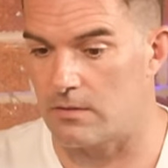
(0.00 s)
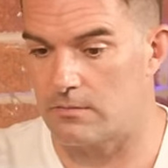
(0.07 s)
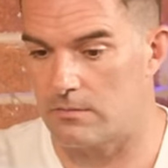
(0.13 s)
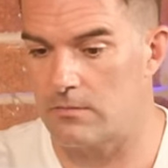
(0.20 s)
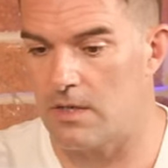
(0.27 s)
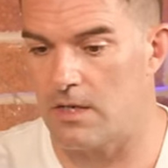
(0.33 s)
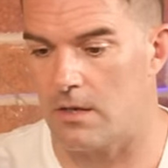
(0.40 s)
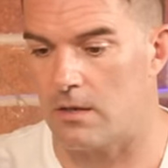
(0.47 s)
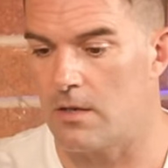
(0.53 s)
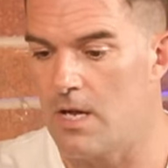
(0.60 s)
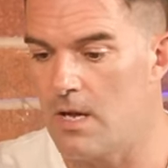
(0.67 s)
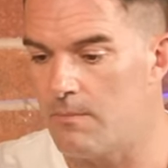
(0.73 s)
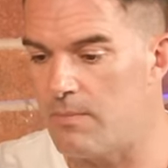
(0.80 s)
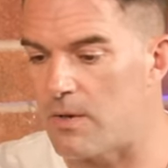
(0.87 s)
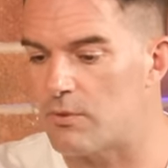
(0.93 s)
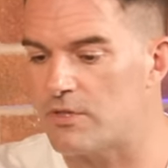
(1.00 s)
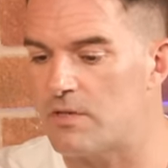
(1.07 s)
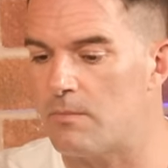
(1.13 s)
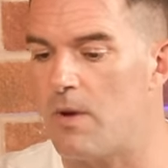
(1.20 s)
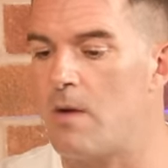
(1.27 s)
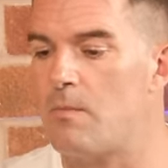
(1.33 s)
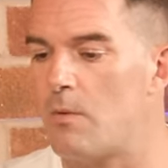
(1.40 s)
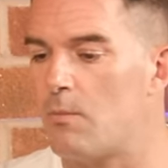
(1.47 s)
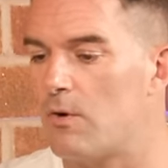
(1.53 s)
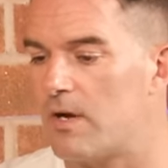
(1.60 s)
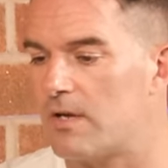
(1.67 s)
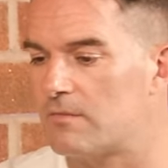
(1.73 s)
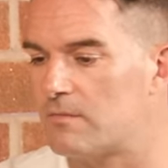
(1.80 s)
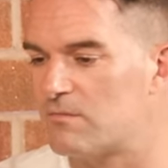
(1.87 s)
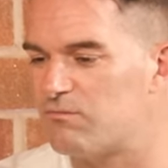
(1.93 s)
And you know, but it was the moment where
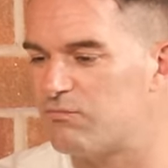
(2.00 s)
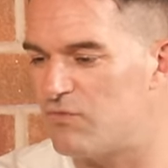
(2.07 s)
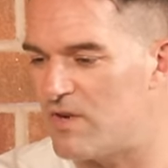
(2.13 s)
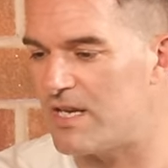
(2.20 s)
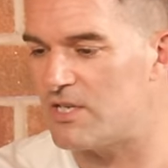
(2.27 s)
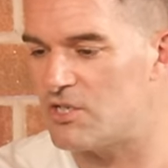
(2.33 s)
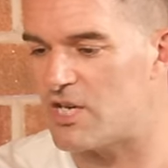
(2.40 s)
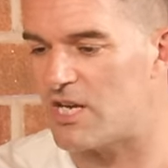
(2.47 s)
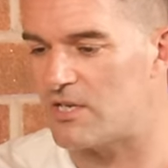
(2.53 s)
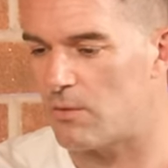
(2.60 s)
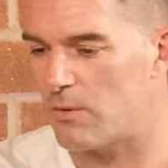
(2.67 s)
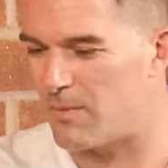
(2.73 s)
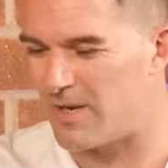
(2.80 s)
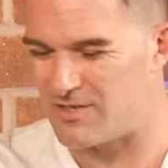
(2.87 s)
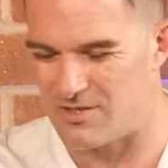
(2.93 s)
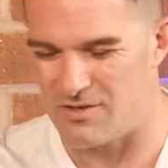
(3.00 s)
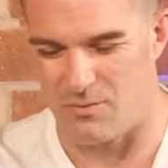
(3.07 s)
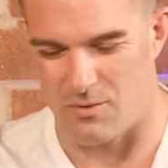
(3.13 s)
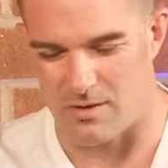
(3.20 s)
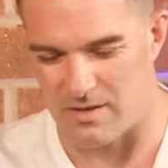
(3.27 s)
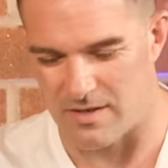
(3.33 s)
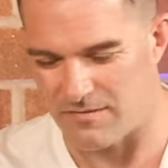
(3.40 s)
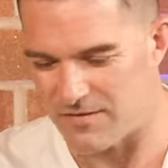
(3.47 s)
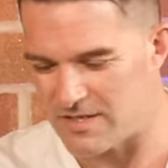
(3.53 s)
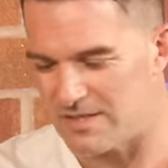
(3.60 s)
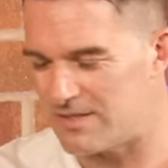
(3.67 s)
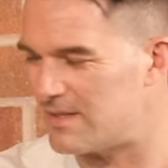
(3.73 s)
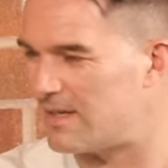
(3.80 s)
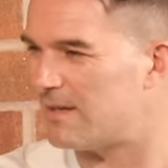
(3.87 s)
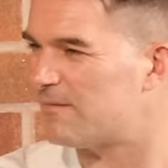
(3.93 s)
I really genuinely went, do you know what? If this
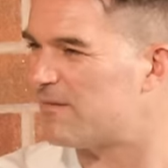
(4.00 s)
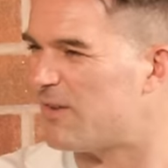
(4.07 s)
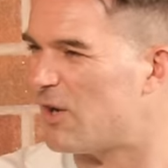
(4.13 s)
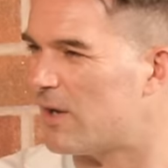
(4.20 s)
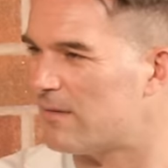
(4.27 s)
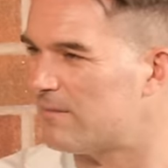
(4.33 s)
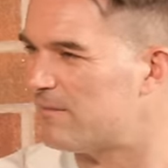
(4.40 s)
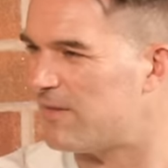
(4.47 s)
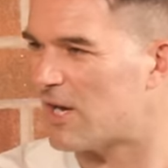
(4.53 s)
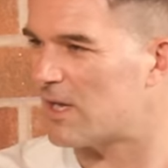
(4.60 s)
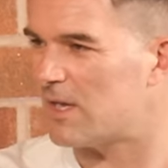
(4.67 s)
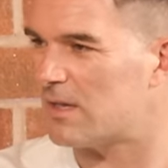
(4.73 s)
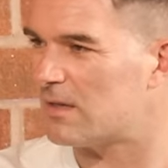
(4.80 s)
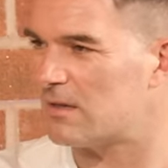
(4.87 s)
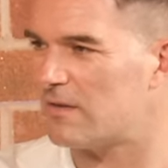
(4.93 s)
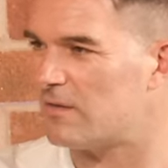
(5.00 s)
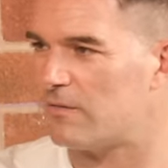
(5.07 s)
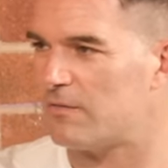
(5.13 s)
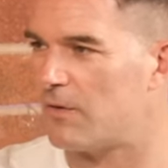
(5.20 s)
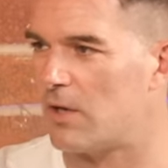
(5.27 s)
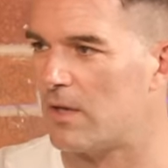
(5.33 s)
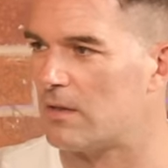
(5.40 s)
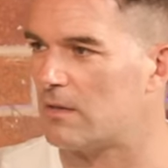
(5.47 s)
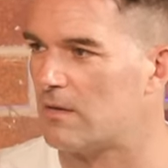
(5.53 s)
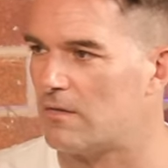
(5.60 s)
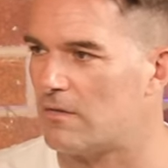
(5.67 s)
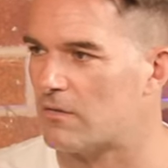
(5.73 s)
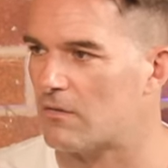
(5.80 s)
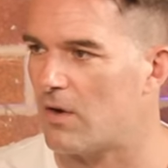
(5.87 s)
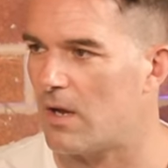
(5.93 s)
is it, fine. This is fine.
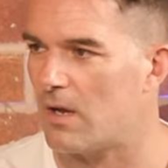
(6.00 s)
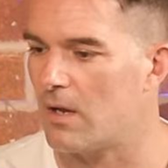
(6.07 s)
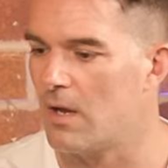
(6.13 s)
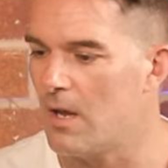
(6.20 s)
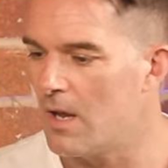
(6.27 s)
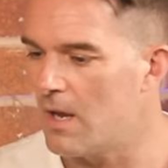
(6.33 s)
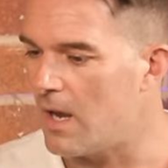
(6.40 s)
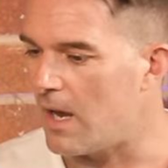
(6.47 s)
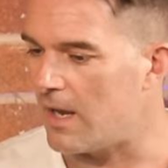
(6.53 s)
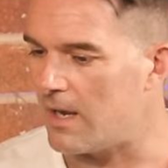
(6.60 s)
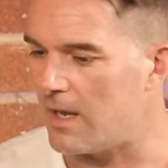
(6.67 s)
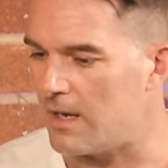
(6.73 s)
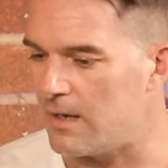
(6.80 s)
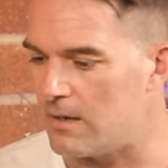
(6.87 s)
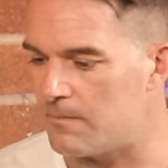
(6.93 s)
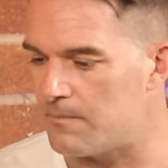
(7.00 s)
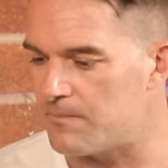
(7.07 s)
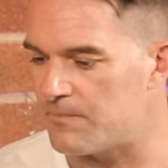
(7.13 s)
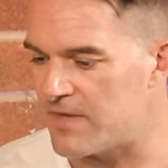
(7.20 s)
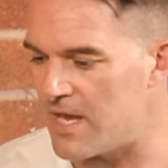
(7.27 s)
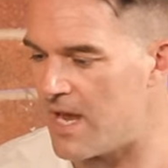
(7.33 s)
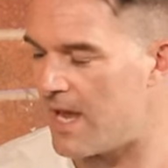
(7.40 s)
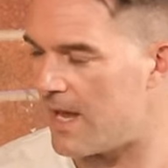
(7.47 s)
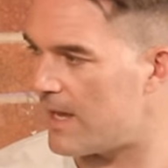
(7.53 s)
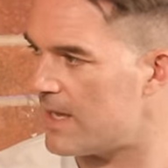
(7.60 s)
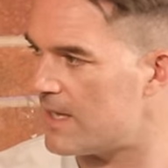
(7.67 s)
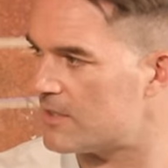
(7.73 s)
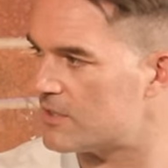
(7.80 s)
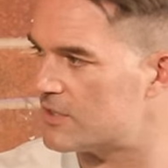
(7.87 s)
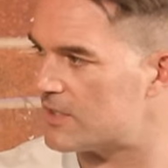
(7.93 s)
This is great. And then,
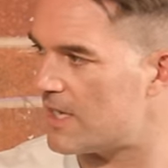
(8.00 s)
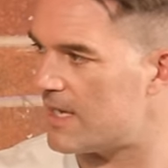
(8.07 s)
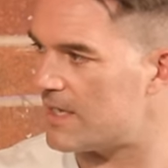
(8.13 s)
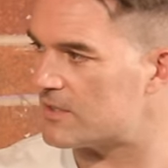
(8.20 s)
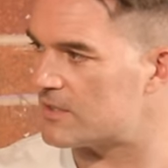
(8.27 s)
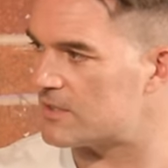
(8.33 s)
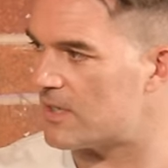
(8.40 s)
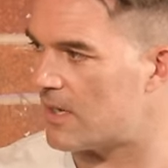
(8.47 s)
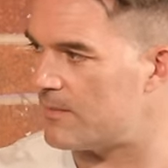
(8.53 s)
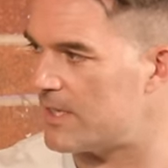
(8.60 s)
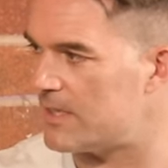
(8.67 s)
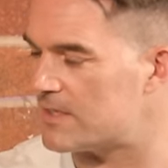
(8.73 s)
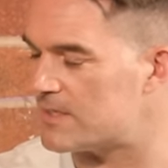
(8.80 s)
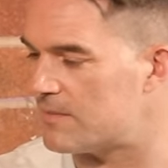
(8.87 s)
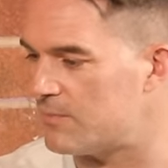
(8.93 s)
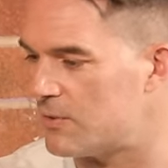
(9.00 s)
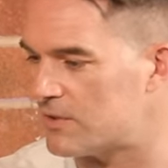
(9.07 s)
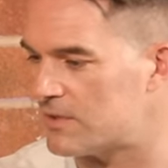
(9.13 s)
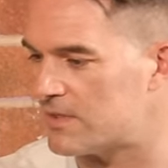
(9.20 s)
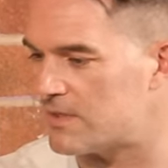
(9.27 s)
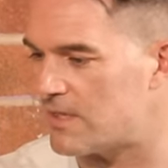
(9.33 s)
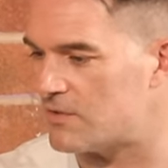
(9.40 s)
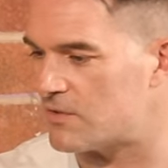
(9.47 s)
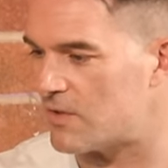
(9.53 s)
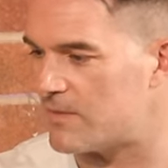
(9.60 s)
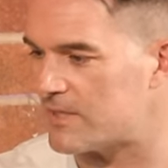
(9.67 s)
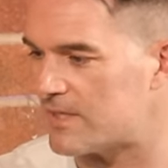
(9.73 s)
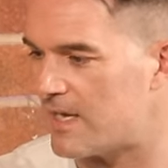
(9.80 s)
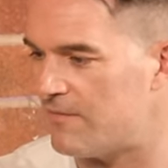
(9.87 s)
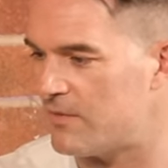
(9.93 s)
it's imposter syndrome.
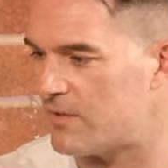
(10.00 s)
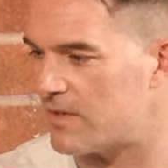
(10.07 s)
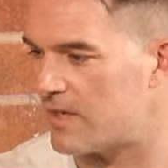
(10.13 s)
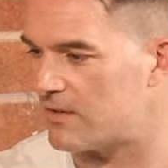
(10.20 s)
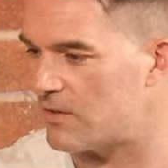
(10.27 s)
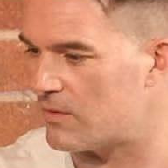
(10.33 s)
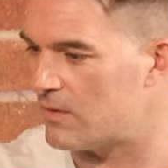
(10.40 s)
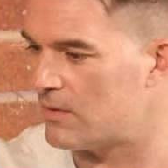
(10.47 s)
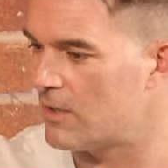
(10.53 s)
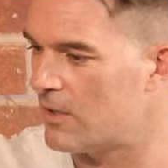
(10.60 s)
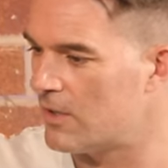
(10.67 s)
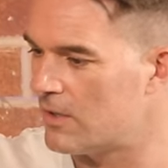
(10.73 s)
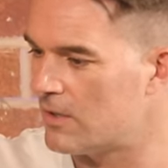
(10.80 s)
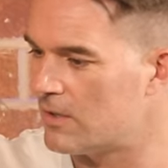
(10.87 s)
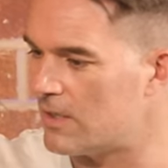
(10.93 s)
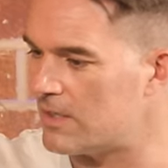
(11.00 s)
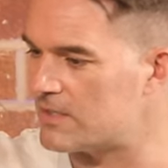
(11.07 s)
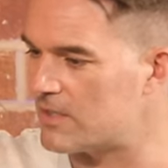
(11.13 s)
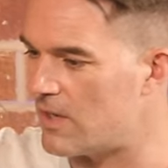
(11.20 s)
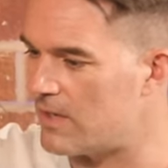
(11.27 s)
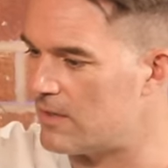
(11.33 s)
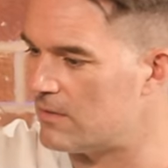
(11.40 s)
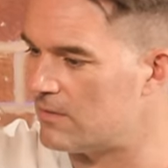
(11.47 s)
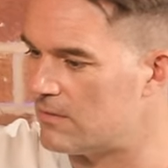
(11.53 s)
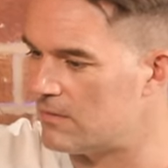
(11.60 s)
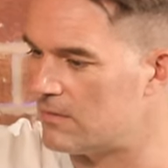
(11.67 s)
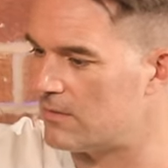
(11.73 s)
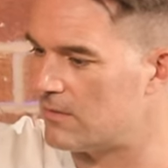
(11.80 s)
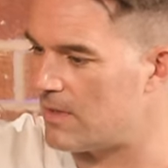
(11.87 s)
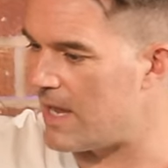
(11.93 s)
It's everything. It's like
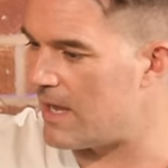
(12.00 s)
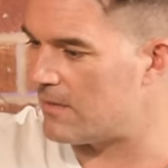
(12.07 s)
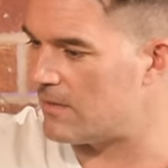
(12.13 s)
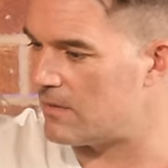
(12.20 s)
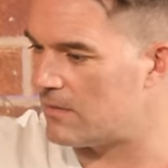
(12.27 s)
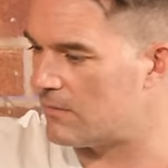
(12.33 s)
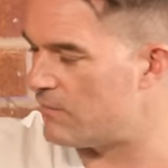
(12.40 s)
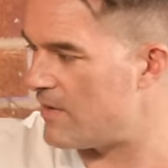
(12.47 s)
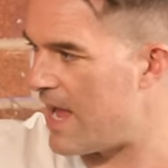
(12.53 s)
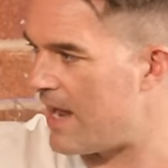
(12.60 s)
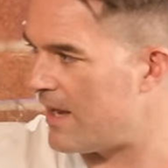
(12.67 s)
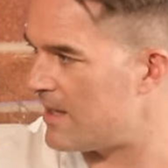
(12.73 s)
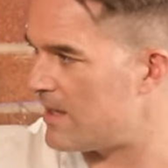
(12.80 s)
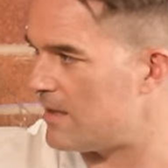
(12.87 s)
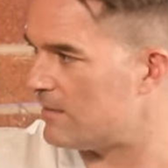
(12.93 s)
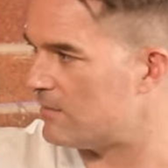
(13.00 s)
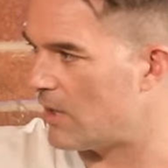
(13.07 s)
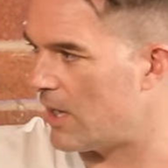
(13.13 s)
reality.